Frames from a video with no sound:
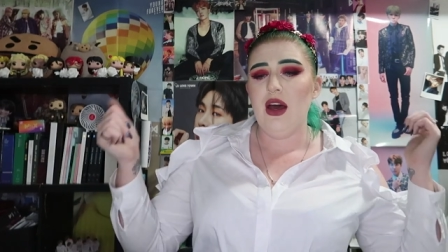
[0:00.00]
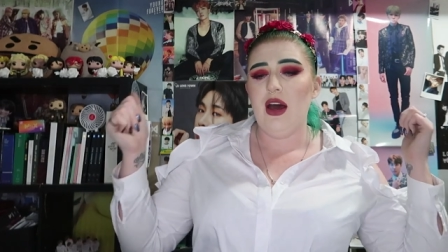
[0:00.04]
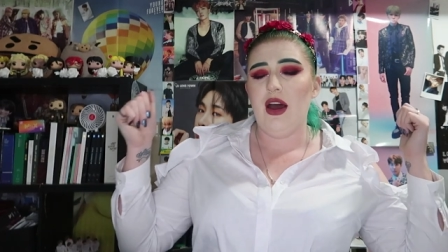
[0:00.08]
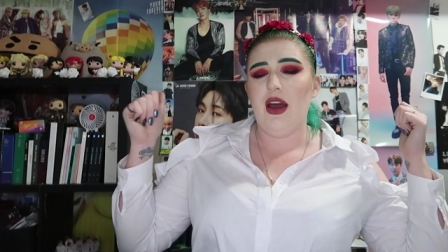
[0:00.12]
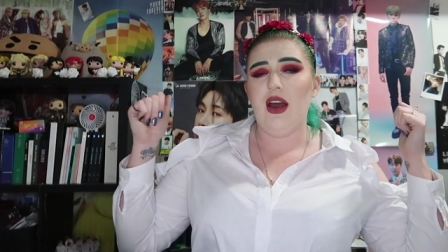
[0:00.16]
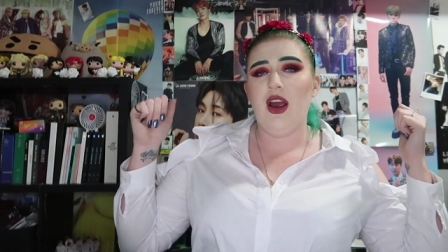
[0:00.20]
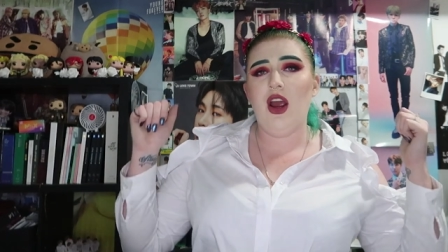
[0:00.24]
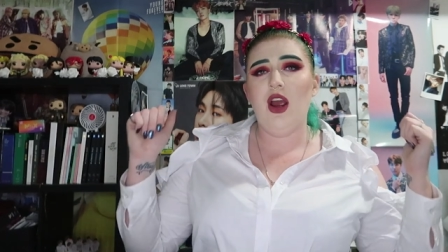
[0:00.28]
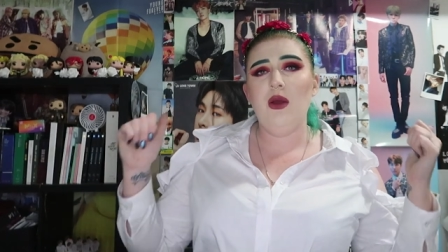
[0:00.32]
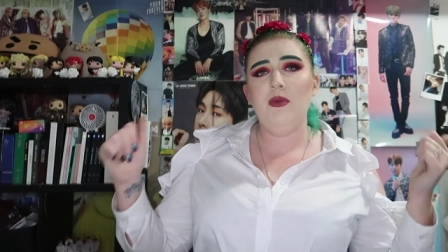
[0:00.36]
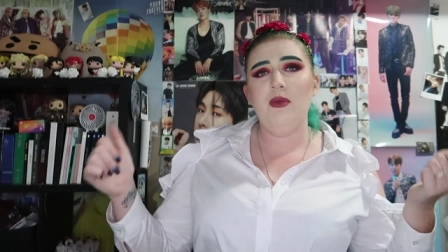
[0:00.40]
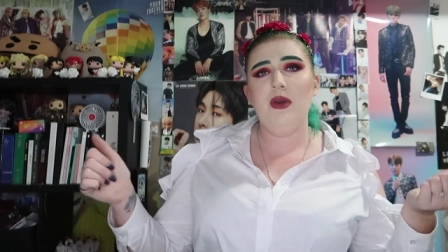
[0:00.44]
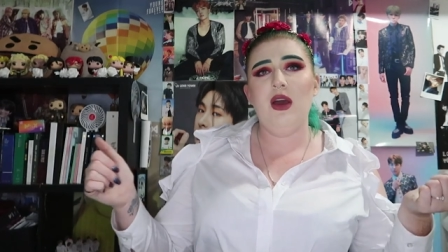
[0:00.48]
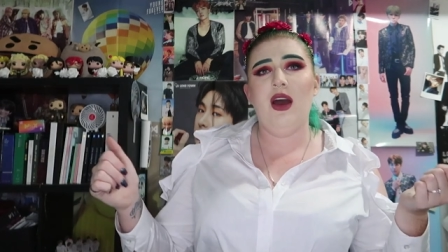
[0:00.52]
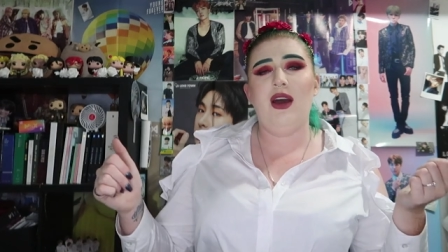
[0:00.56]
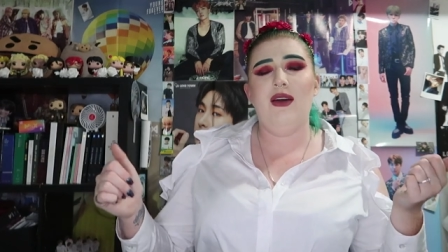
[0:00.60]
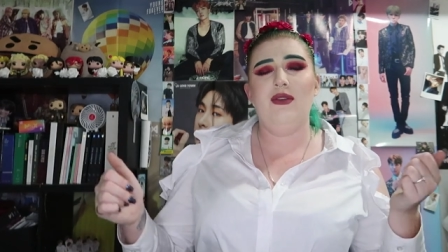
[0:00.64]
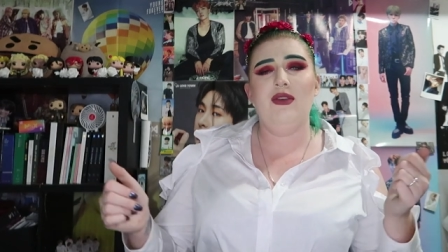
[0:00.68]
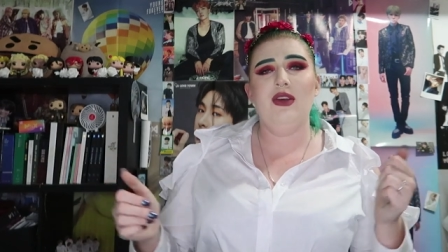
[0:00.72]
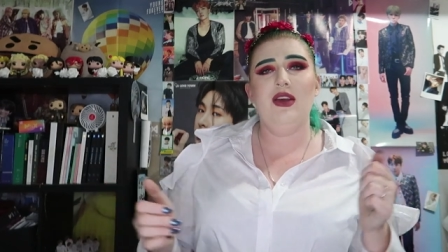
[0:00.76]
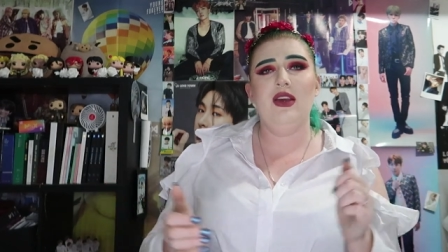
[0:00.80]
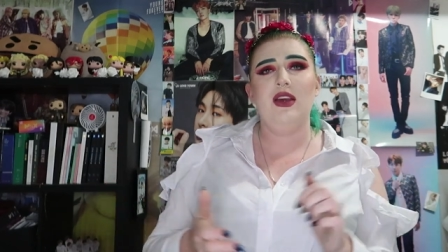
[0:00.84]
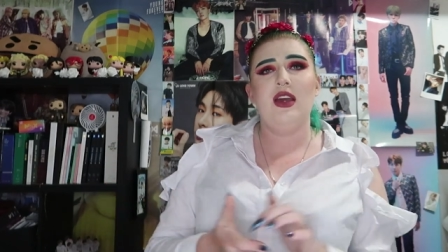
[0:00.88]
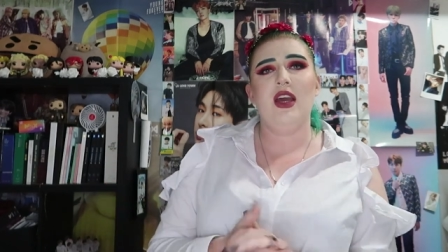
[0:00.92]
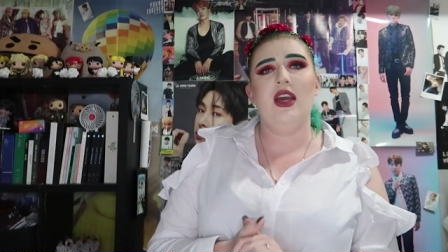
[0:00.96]
I hope you're
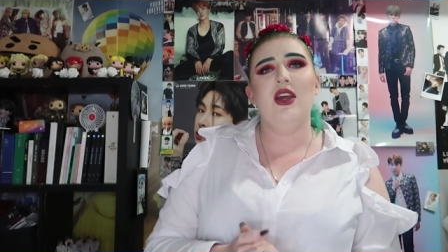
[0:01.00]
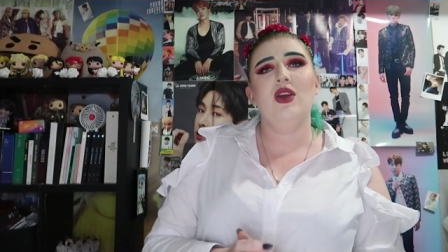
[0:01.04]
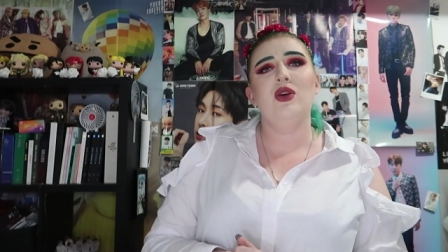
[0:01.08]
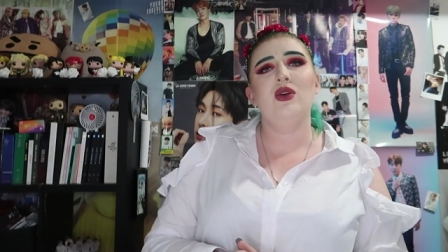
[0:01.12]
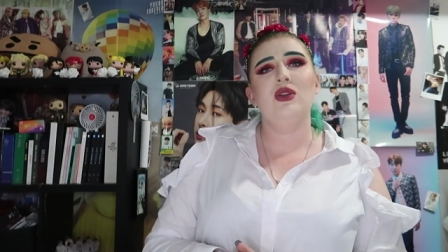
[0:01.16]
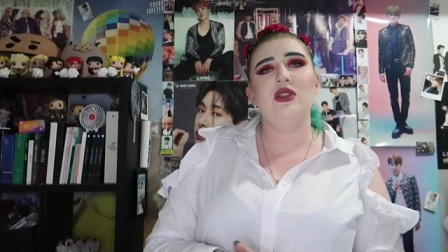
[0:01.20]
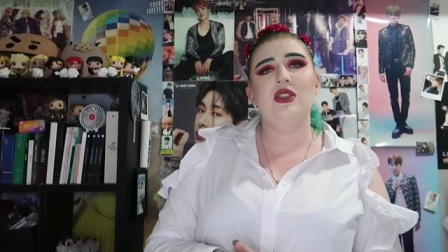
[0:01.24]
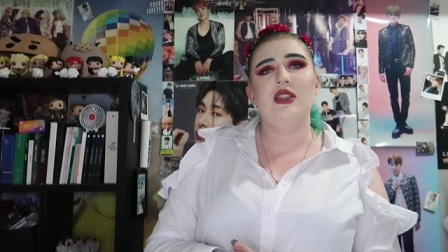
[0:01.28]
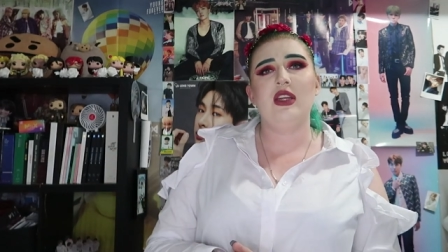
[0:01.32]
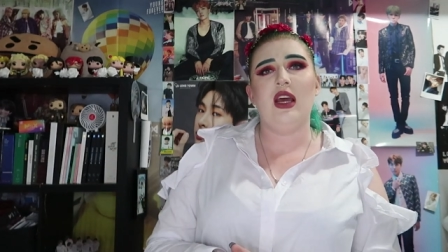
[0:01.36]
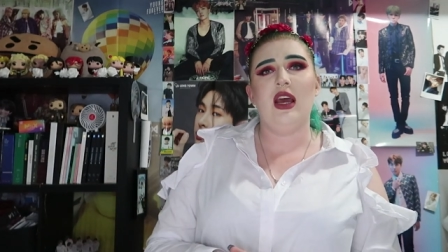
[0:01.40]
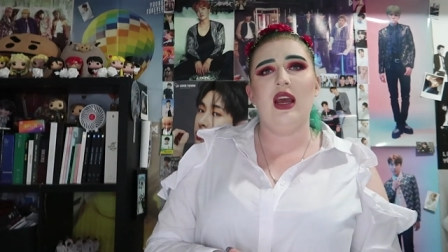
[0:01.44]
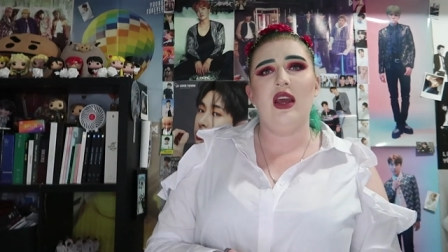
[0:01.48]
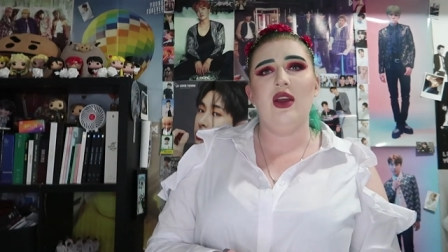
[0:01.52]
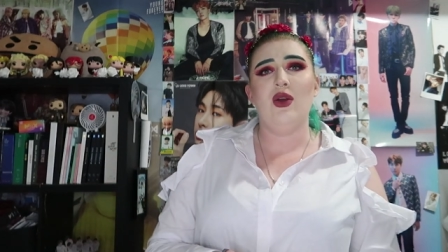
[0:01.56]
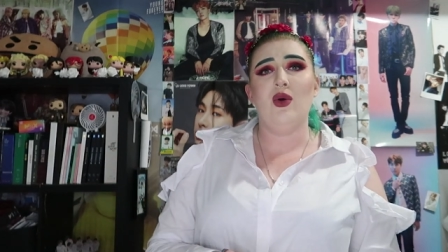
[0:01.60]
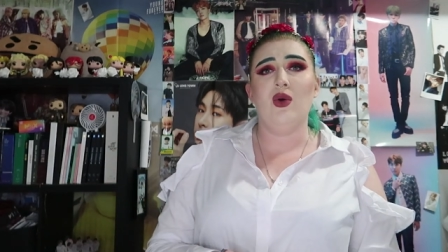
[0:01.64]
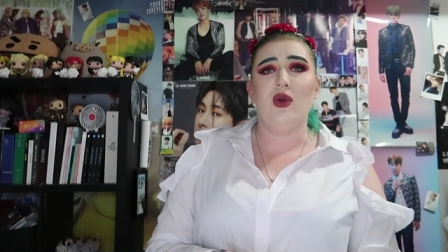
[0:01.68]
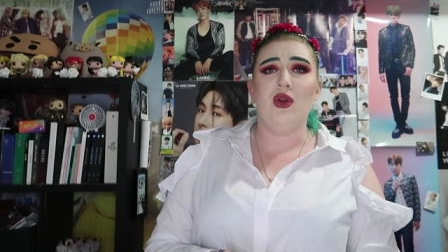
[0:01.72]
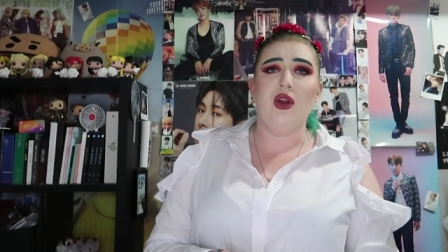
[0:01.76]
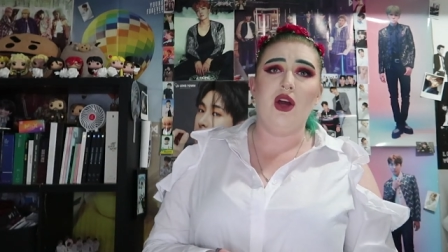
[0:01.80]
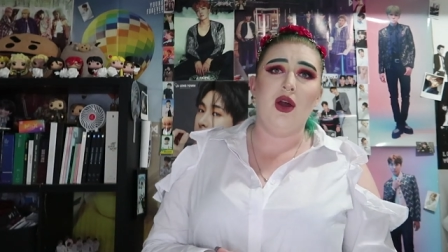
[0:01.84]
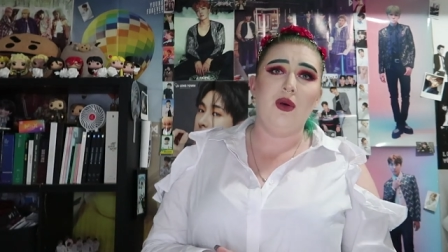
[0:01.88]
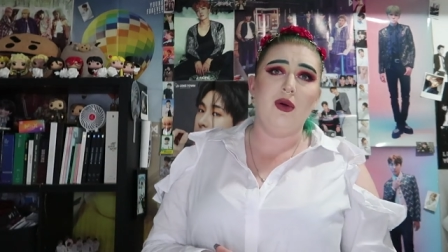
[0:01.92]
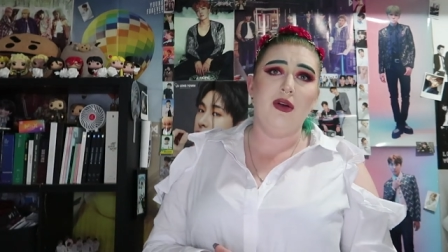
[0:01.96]
having a good day
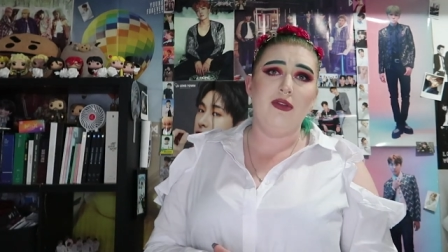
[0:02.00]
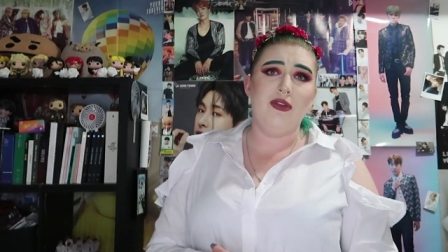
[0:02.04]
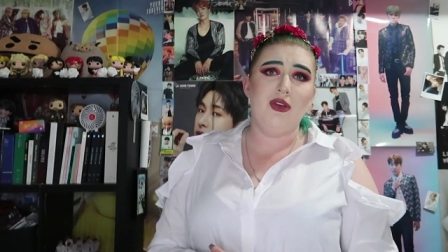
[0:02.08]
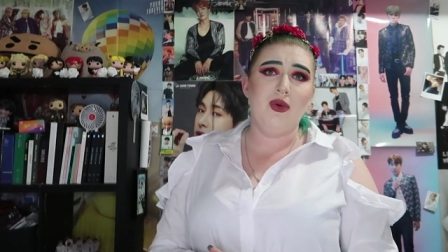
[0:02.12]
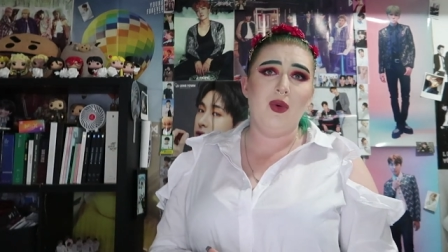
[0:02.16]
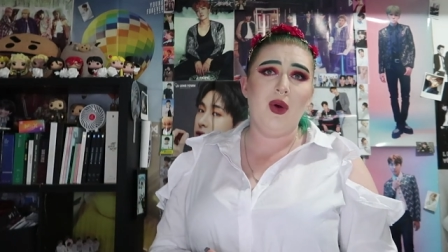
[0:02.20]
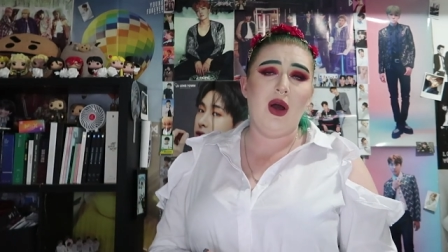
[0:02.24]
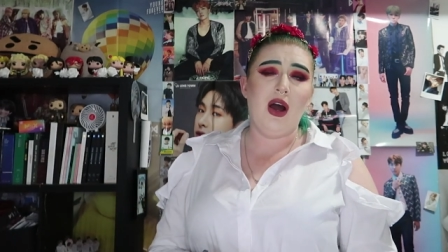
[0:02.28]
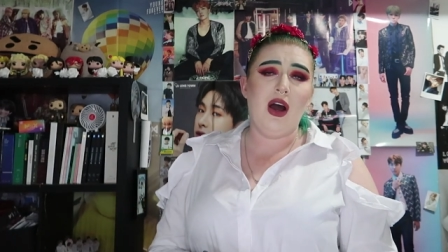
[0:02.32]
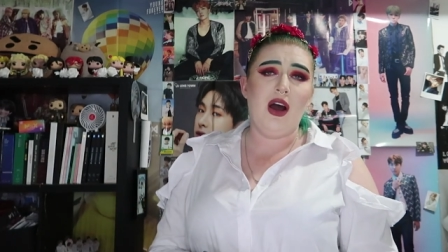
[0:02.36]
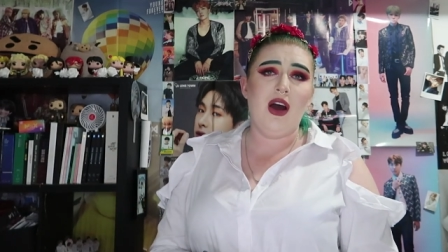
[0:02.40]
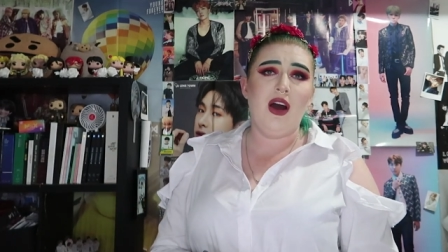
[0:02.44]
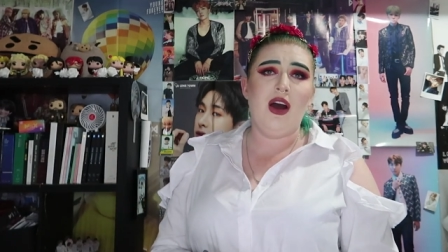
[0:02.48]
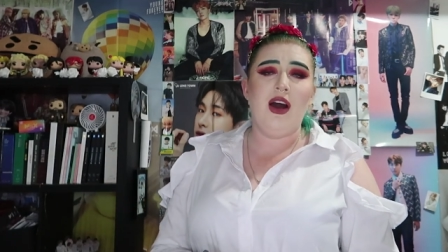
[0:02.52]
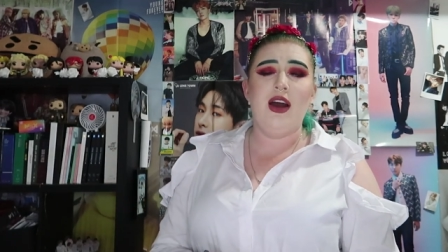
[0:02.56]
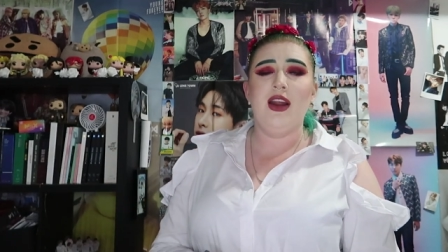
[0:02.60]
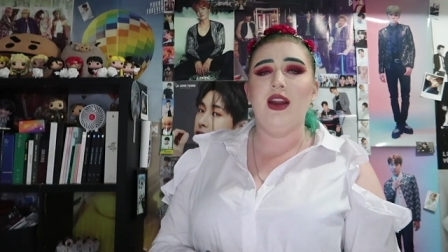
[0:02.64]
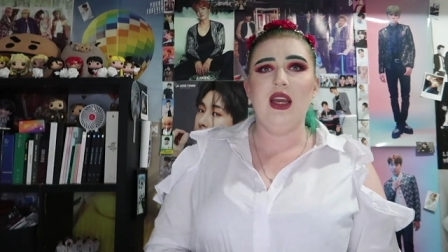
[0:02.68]
or night wherever you are.